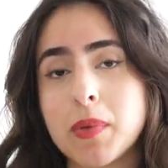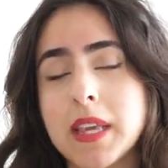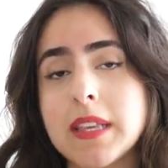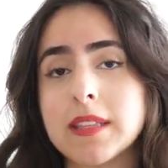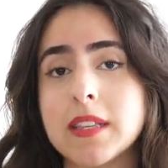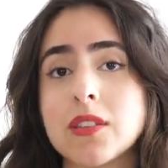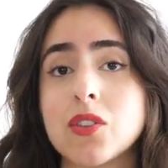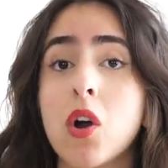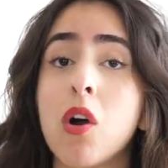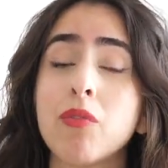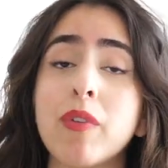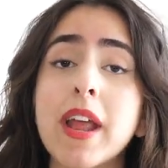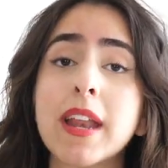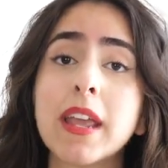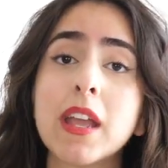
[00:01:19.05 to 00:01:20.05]
pieces
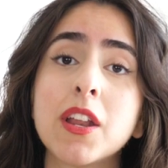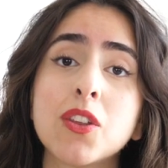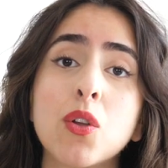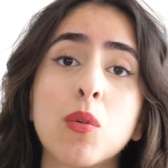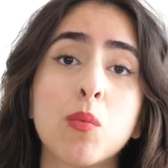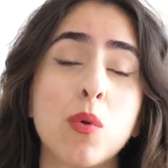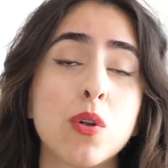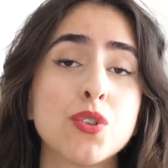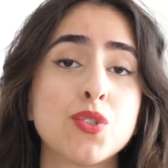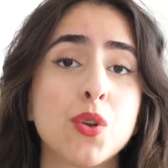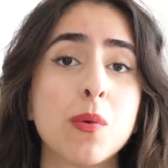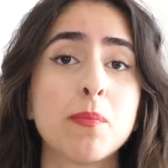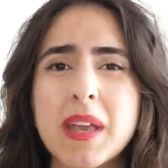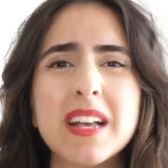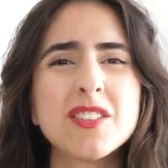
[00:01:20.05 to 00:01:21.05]
already in your
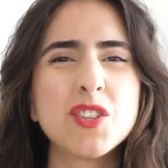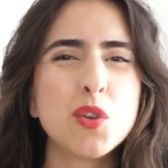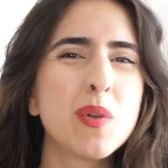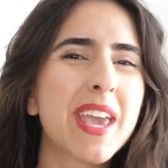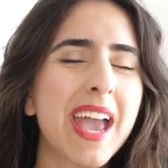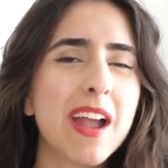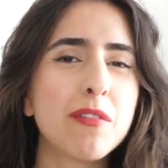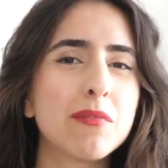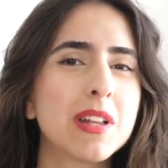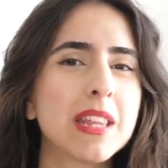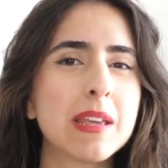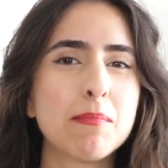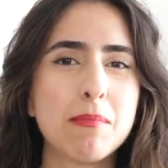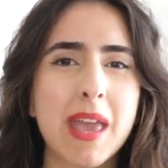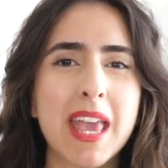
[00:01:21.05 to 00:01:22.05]
wardrobe, because you can't really
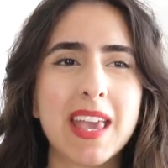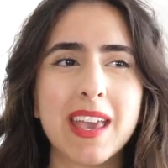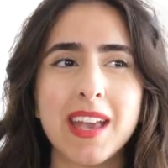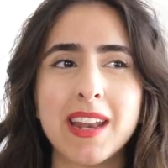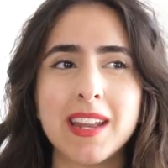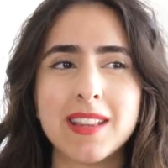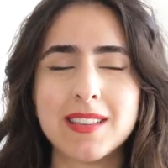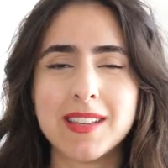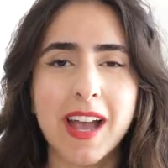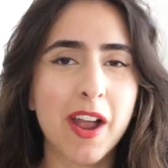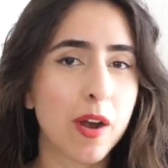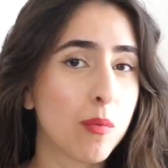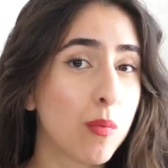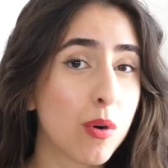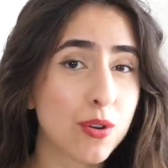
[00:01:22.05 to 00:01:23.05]
make an
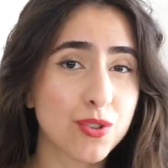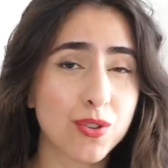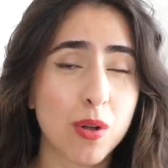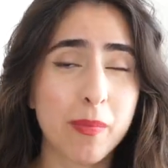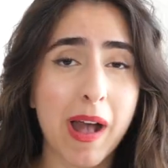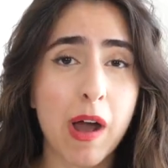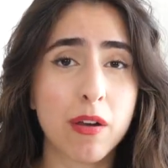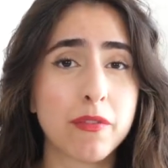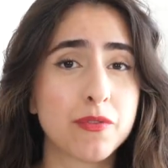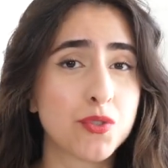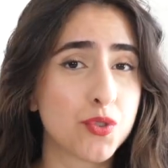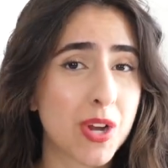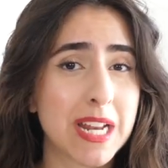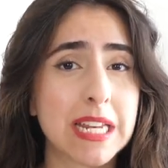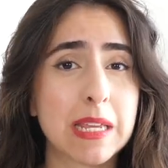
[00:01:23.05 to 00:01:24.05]
entire wardrobe out of
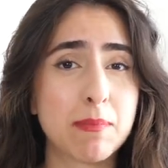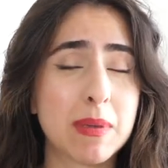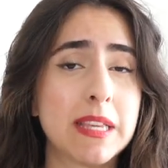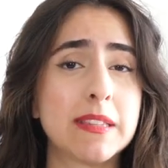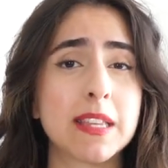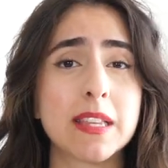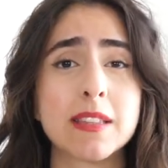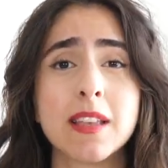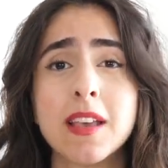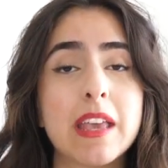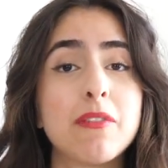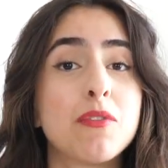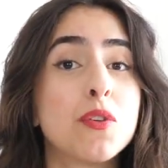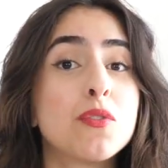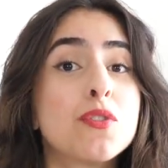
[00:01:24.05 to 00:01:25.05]
trendy pieces.
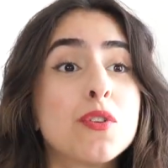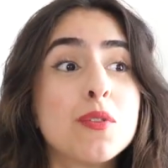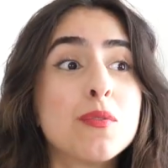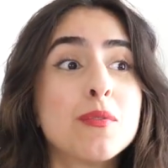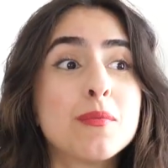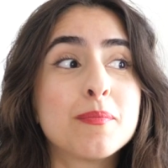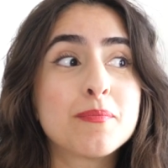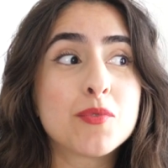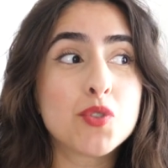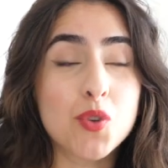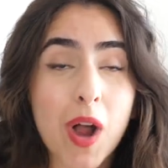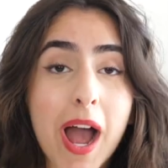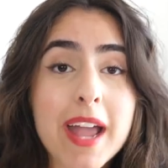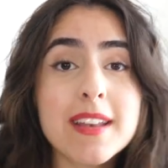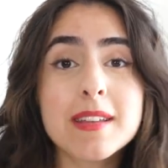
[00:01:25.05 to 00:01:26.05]
If you do
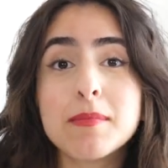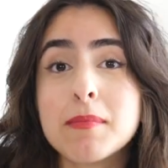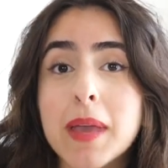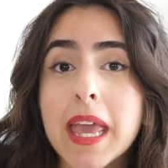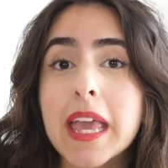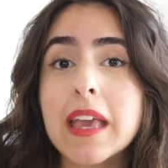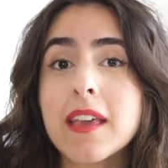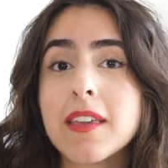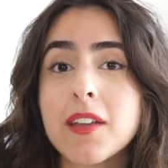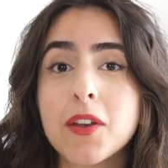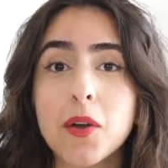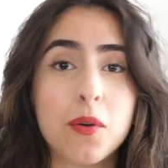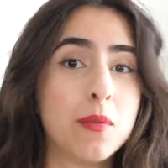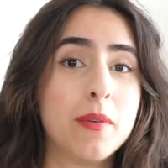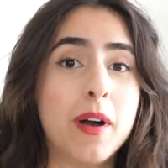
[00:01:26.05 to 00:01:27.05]
try to make,
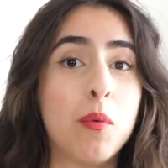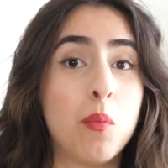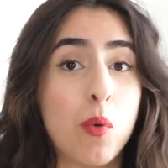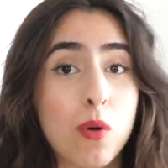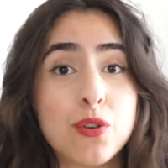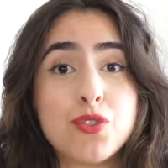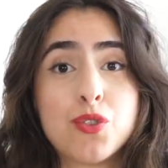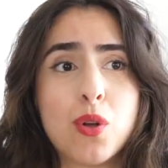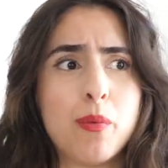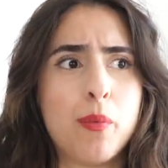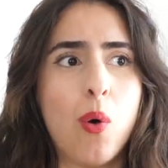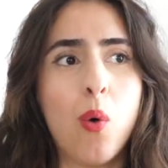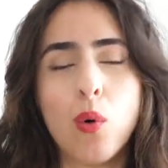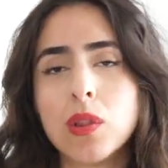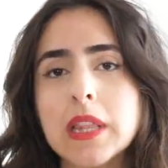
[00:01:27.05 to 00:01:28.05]
a wardrobe
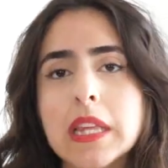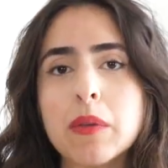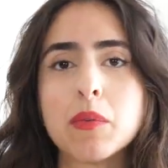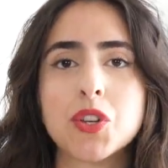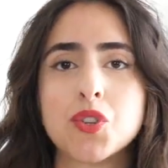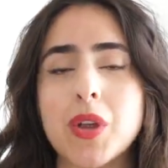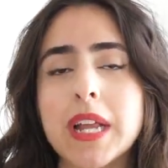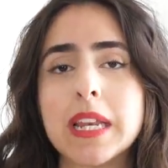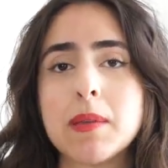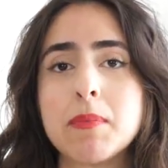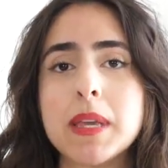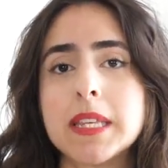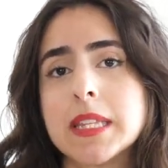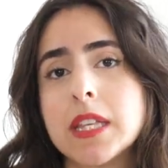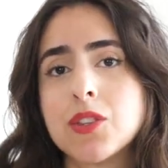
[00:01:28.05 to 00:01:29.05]
only with trendy
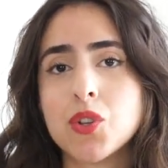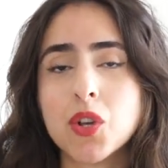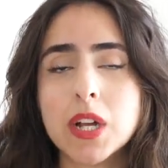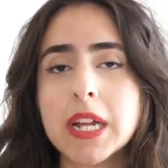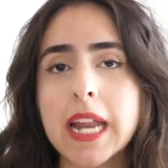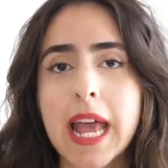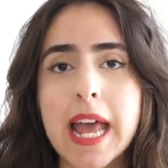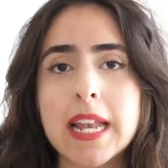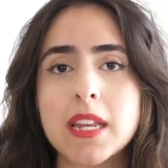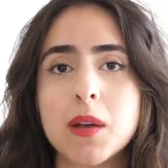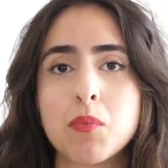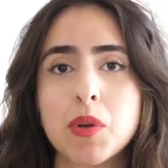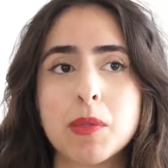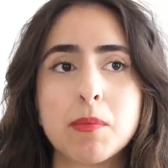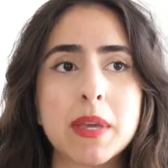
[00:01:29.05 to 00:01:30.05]
pieces, you're going to end
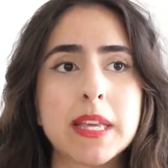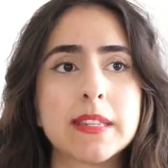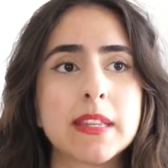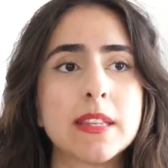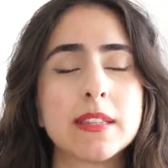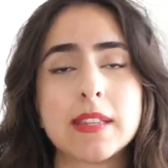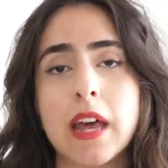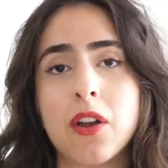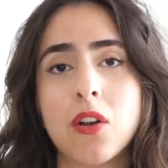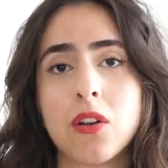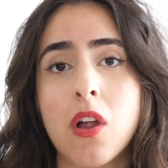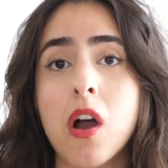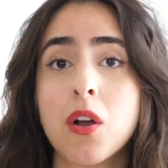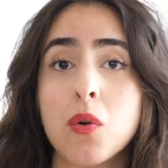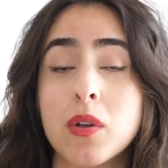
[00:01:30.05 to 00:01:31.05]
up with pieces that are
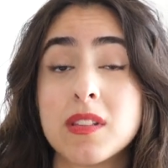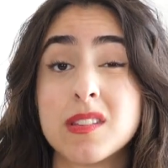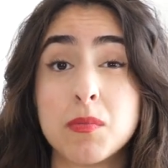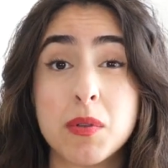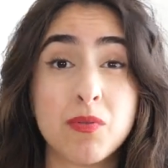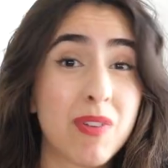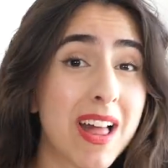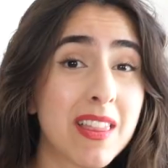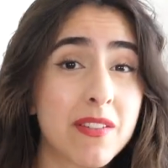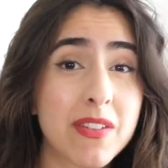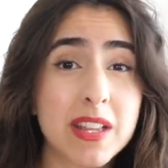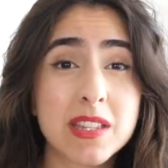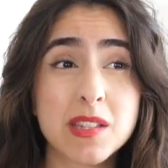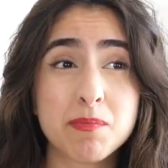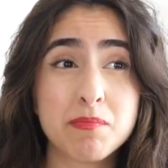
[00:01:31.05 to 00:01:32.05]
not going to be
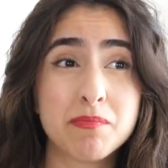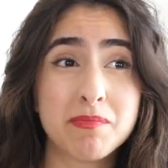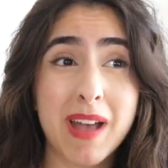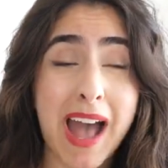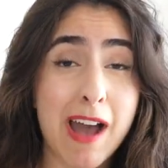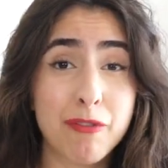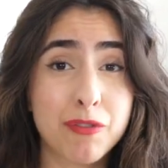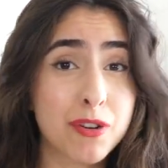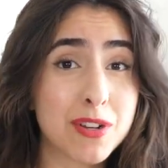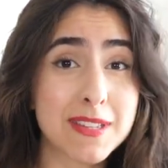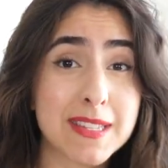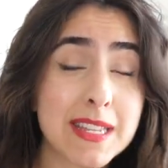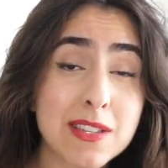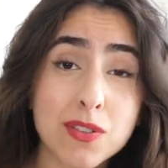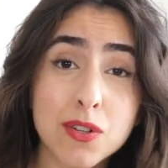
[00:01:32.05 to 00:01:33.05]
relevant after a
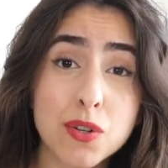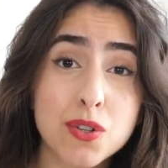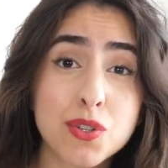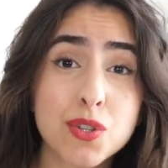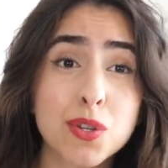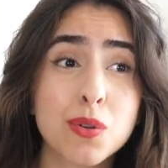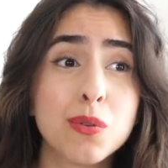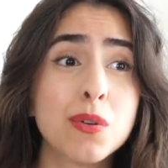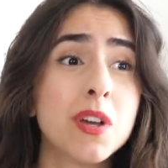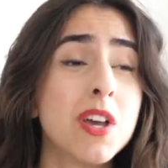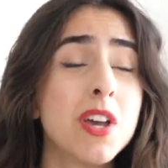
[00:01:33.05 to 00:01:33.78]
season or two.